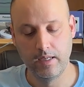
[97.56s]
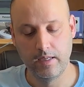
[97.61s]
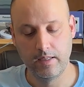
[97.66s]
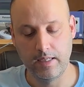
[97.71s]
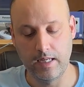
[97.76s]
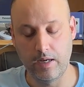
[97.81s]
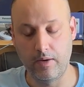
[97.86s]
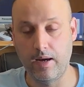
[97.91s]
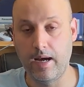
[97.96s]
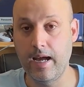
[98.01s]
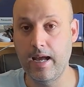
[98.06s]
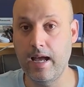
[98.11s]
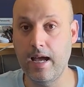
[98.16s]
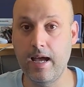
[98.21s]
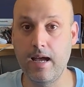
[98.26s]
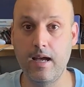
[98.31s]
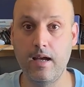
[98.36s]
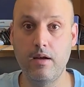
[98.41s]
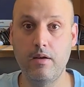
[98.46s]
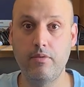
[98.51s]
Now, I
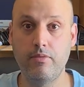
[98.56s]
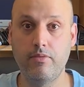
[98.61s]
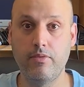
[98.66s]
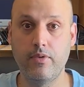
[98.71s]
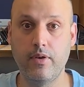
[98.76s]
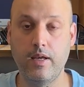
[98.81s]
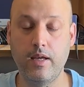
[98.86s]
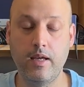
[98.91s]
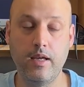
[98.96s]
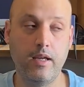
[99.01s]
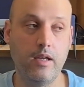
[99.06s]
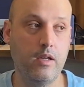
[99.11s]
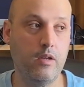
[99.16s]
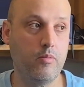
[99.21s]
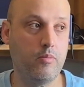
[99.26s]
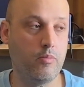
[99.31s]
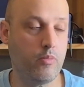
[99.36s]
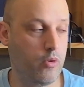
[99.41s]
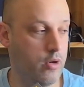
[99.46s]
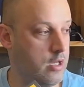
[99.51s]
have a
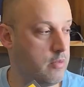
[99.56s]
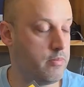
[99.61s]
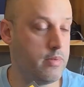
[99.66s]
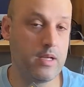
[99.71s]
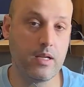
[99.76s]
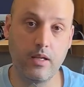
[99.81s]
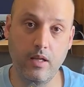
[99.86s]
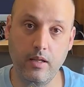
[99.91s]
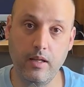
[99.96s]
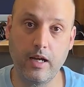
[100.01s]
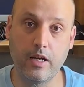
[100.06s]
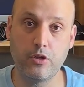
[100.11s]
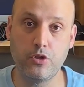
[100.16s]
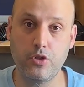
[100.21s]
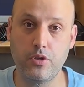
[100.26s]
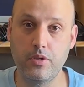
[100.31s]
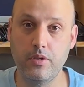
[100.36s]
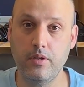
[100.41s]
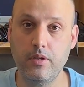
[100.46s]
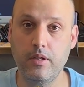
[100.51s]
pretty big
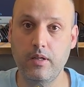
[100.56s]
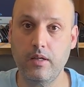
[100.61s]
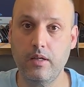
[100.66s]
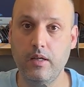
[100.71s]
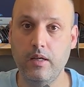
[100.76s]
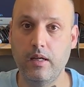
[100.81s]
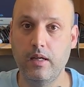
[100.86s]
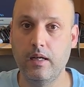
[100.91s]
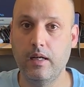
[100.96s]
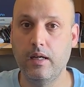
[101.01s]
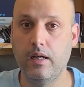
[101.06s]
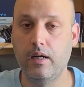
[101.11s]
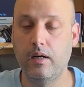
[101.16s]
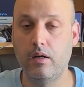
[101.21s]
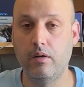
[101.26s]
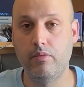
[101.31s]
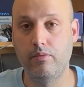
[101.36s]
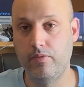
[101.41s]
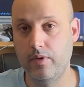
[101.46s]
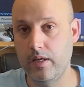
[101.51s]
collection
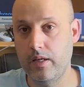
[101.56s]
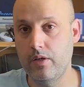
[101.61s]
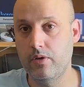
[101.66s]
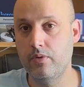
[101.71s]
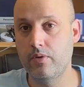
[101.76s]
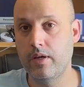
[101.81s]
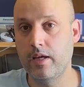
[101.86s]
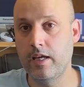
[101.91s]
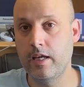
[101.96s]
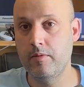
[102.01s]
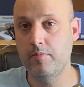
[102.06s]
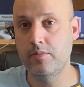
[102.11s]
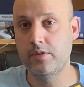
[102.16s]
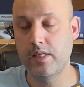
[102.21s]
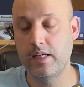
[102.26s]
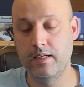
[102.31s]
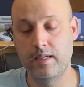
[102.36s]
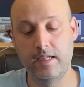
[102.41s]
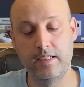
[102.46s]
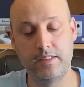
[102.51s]
of video games,
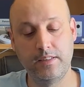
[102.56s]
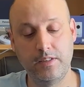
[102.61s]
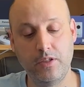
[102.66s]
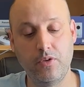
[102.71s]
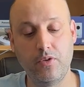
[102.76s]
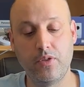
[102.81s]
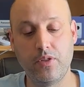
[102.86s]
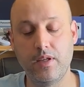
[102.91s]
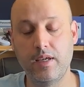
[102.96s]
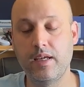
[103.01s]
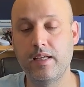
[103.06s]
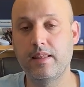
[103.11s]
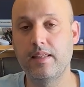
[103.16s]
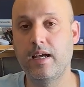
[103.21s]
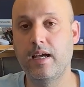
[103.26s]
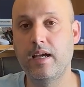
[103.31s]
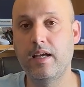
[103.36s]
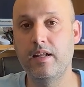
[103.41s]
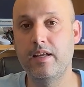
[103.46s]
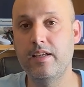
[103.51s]
and I still think
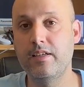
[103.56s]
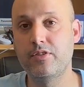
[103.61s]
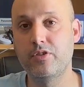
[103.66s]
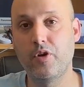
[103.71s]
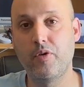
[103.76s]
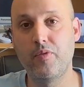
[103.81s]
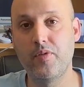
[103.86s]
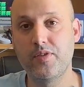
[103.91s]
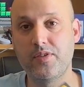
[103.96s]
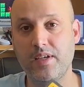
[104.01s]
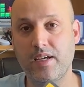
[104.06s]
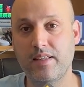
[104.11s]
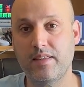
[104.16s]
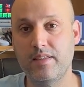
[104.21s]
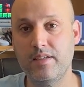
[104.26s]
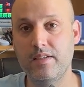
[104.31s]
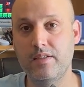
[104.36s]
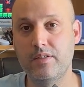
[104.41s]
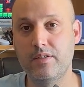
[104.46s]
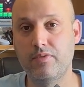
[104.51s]
that a service like
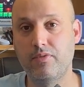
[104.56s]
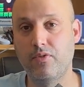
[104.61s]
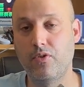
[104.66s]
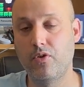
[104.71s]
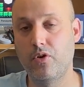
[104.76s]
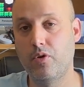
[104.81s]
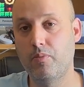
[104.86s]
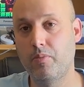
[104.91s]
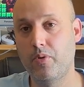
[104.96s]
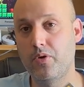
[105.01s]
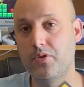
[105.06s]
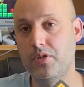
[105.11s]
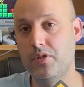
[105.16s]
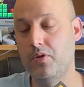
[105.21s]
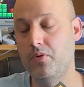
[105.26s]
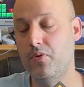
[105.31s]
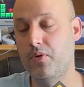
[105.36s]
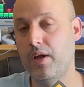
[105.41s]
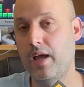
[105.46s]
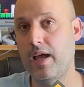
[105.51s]
this for a person
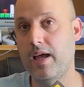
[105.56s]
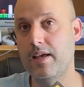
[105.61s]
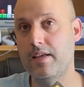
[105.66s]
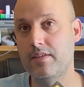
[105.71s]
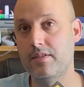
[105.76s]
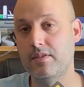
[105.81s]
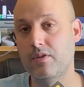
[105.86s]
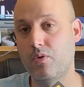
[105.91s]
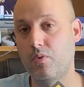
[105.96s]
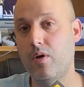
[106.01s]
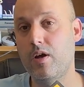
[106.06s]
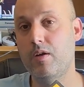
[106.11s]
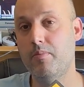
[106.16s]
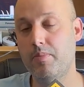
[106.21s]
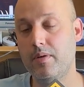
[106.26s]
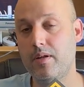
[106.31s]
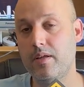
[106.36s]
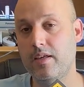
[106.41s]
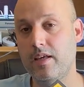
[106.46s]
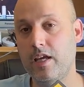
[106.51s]
who has quite a
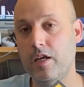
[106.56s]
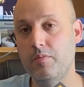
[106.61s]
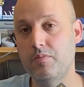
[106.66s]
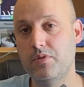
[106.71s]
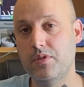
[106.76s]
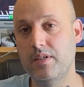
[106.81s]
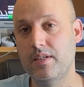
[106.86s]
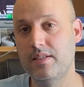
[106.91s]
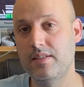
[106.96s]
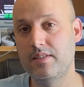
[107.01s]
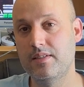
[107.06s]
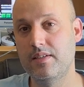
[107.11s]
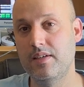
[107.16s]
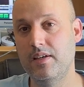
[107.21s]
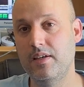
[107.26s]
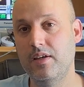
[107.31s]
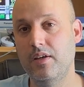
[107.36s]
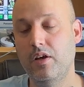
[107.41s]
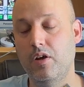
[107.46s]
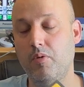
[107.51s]
bit of games is
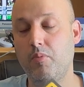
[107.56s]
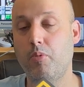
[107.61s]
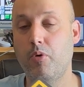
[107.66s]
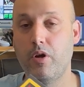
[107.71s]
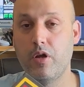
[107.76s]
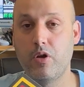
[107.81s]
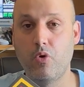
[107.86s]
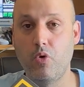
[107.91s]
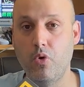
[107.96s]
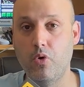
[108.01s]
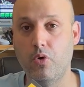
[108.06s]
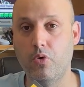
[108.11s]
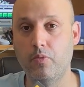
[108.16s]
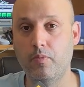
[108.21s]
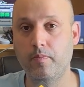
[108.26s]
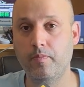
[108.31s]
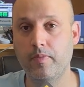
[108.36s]
pretty cool.